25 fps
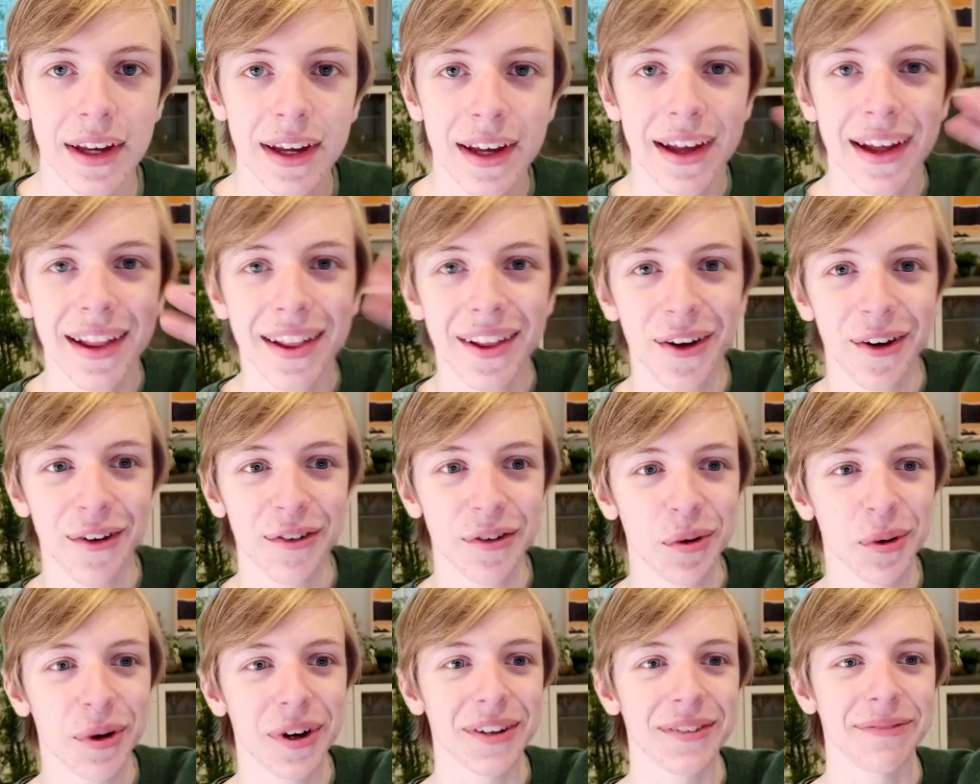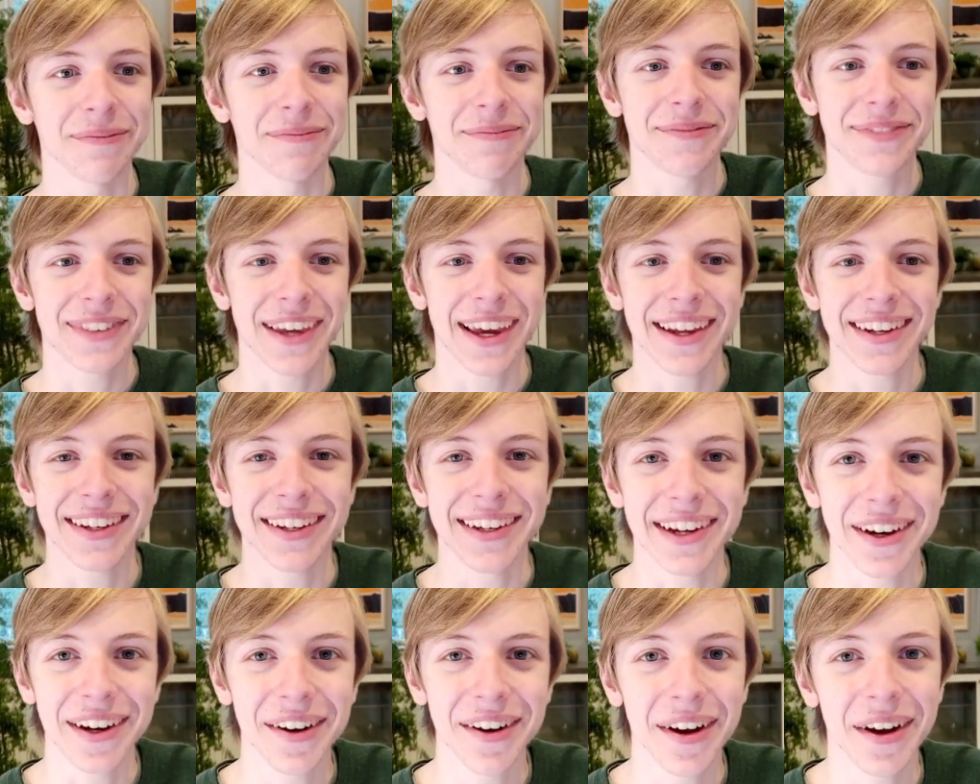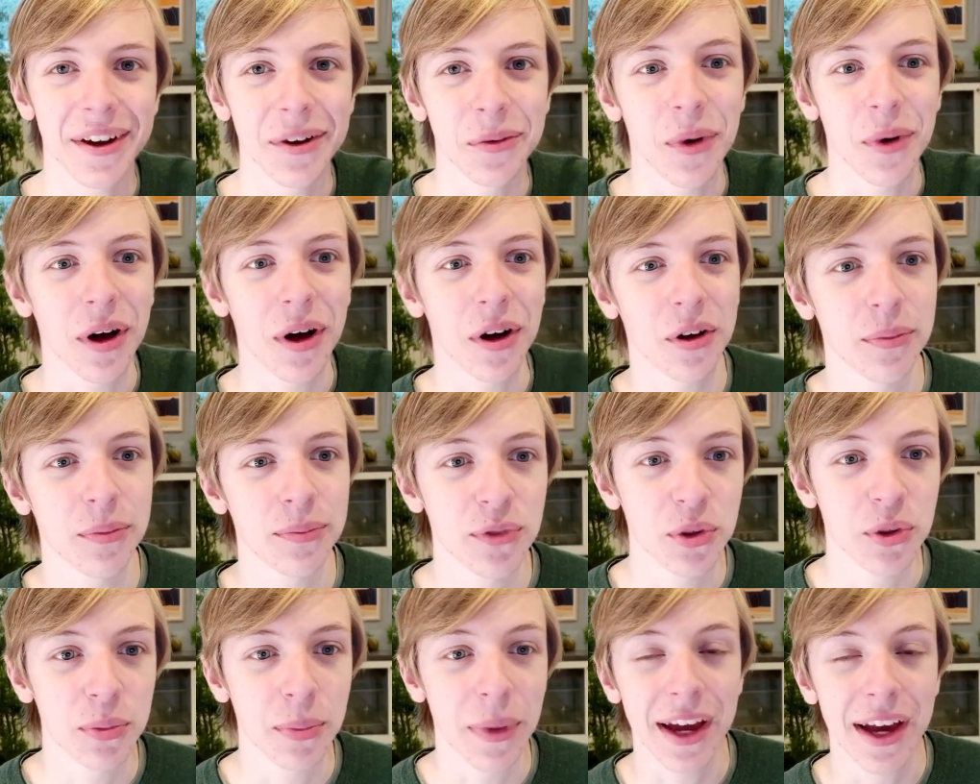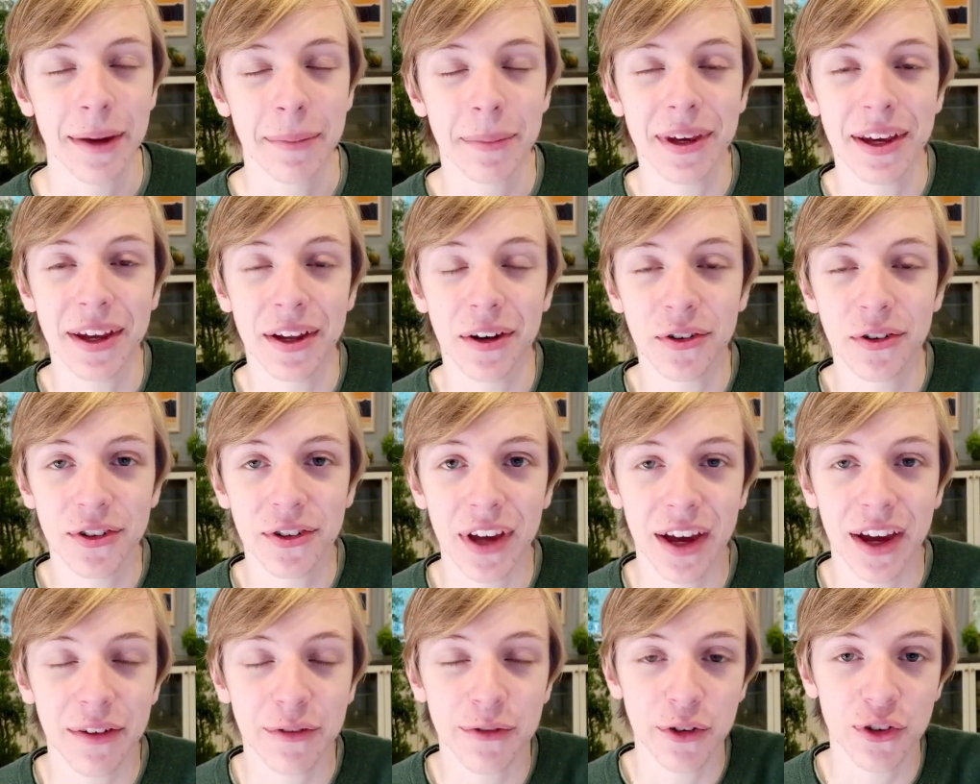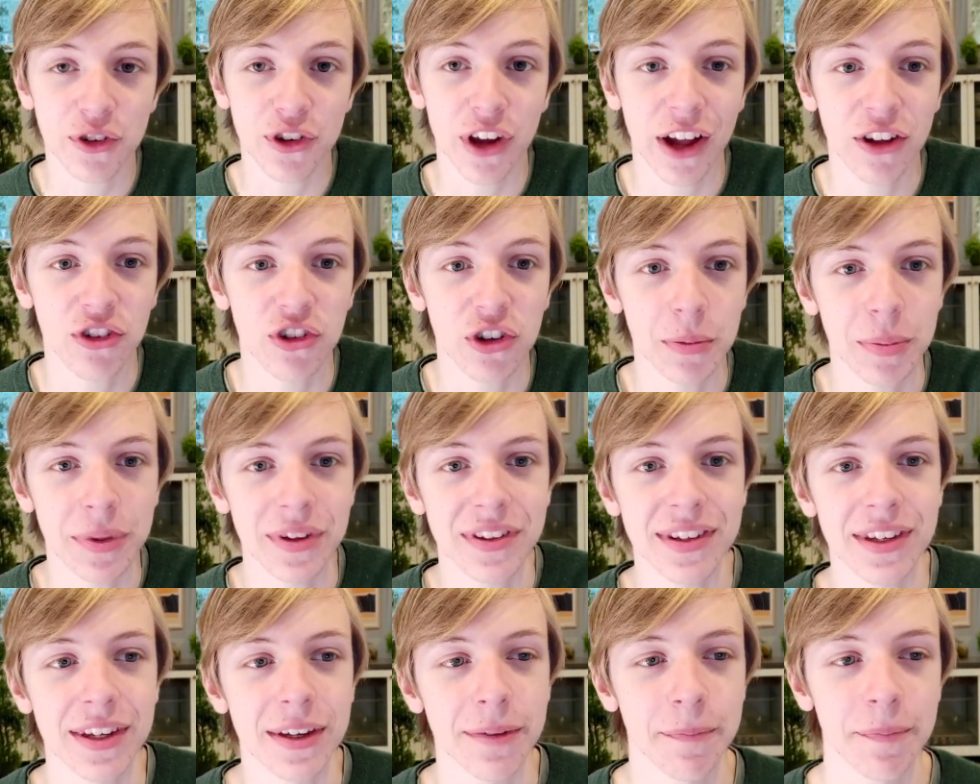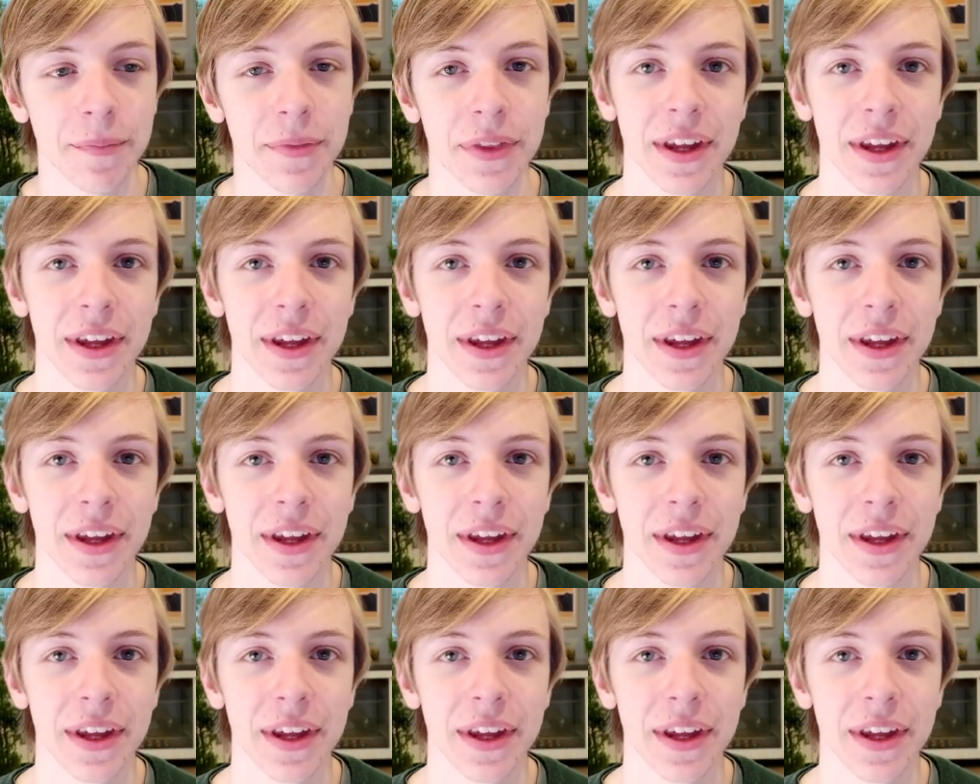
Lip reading: Hello everyone, Caden here, and welcome to my beginner's guide for ChatGPT.